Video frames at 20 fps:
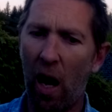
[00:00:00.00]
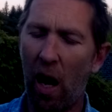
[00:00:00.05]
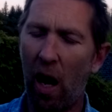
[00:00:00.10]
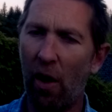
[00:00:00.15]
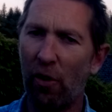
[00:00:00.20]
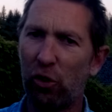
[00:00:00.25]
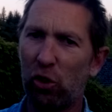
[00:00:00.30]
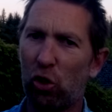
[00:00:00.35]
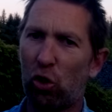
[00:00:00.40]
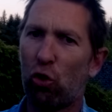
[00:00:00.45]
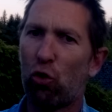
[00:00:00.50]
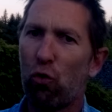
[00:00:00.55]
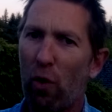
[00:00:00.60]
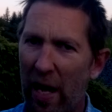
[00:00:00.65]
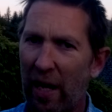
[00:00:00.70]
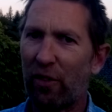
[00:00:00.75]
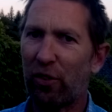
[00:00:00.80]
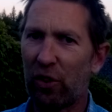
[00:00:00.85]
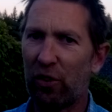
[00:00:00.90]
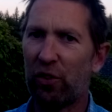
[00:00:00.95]

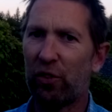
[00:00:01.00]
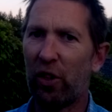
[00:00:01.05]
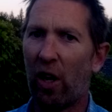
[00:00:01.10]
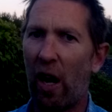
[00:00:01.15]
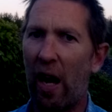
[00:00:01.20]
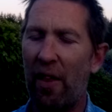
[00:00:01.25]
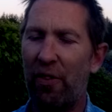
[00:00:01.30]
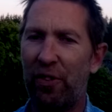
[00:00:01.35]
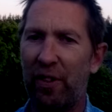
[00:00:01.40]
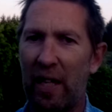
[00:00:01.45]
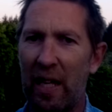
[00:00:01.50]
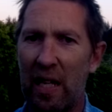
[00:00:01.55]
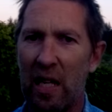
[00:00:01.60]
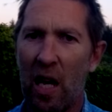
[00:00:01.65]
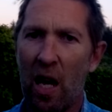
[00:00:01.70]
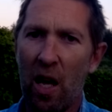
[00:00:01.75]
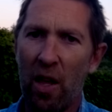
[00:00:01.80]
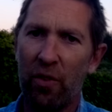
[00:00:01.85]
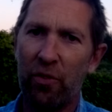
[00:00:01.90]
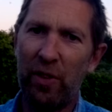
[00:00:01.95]
strict society,
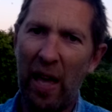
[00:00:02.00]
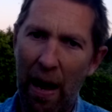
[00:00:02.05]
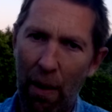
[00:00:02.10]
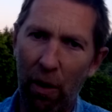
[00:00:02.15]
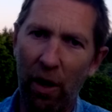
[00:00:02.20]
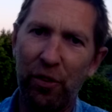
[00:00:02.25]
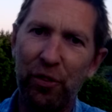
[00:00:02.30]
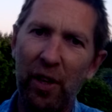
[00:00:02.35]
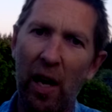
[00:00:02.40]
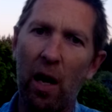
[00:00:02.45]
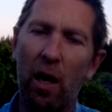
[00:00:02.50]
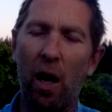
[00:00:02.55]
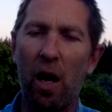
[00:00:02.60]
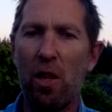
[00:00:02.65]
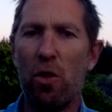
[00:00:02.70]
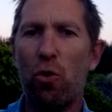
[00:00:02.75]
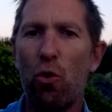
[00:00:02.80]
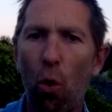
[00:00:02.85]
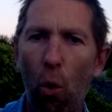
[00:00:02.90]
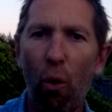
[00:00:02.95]
dare I say it, like
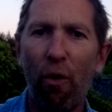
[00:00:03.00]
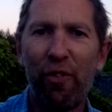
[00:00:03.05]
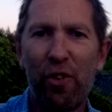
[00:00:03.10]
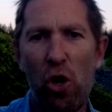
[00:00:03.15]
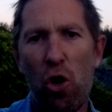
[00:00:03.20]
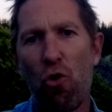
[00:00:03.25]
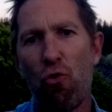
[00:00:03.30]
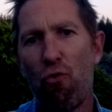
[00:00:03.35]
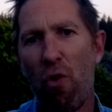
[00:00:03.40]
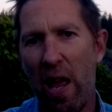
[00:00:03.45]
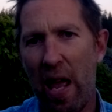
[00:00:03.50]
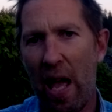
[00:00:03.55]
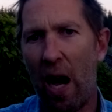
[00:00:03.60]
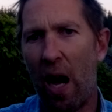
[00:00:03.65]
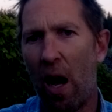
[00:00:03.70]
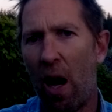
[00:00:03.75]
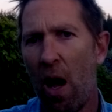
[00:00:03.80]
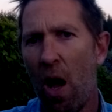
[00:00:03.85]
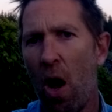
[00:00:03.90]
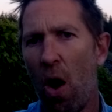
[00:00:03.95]
North
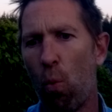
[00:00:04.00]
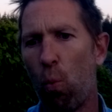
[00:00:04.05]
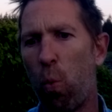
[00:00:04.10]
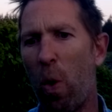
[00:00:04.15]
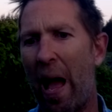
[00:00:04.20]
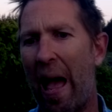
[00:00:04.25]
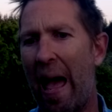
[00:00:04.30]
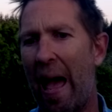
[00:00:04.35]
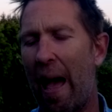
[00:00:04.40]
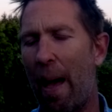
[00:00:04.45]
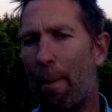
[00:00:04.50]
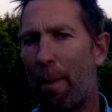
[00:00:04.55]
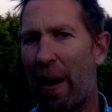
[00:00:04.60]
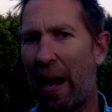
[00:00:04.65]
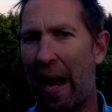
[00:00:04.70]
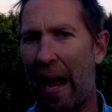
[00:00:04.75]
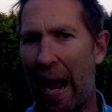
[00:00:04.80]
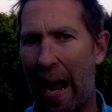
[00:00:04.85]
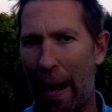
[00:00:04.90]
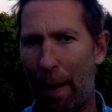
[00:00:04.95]
Korea, where
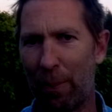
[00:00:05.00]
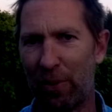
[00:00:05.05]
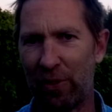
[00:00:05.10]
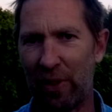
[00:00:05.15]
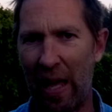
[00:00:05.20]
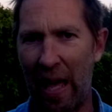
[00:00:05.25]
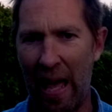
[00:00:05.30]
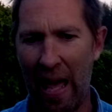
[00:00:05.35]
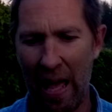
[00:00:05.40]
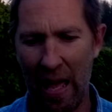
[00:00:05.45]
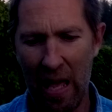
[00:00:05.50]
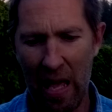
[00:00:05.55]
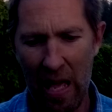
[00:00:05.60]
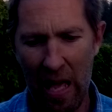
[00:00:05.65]
perhaps the